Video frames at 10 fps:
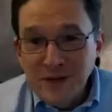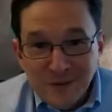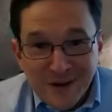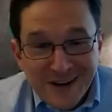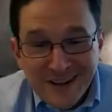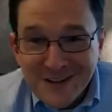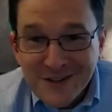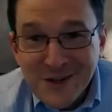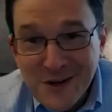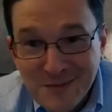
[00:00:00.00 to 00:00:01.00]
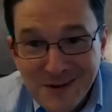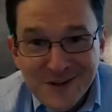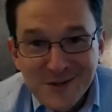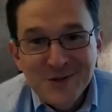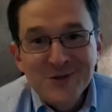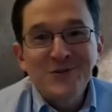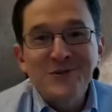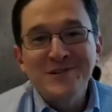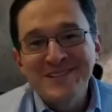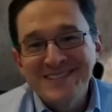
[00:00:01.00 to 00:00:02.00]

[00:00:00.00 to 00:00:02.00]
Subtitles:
here. We got a lot to talk about as usual.